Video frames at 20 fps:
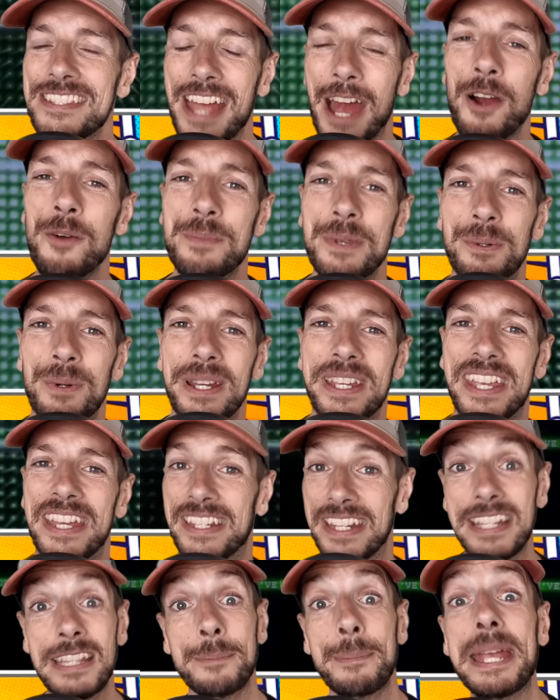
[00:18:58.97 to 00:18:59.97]
That would be
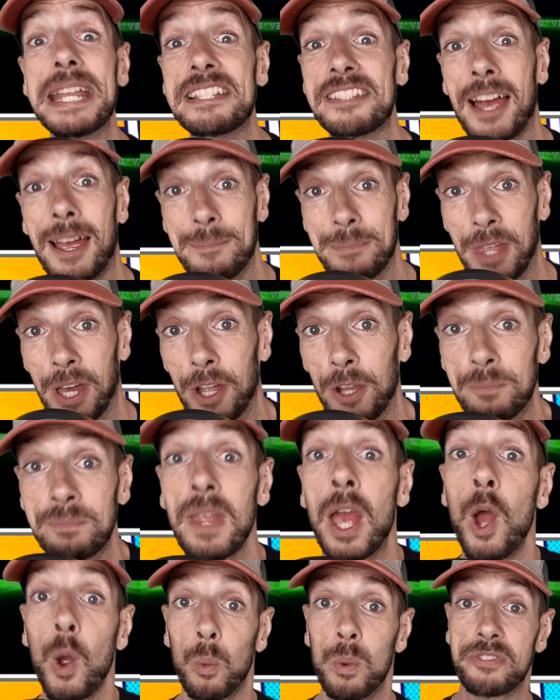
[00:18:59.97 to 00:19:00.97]
wicked. In the meantime, though,
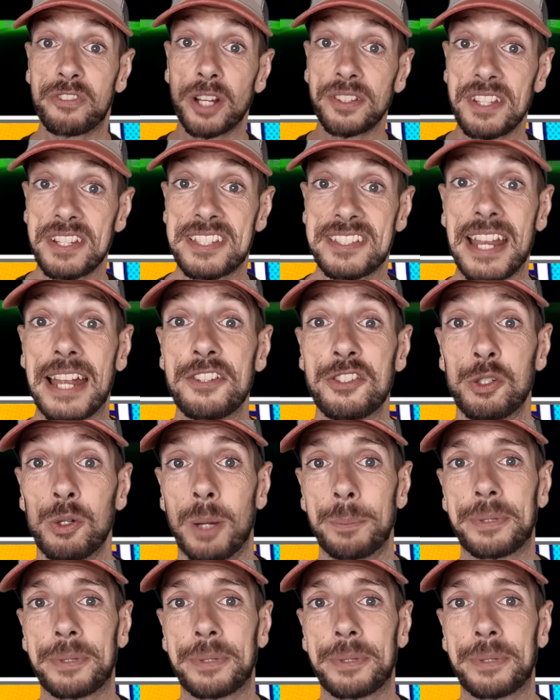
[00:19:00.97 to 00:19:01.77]
we've got this statue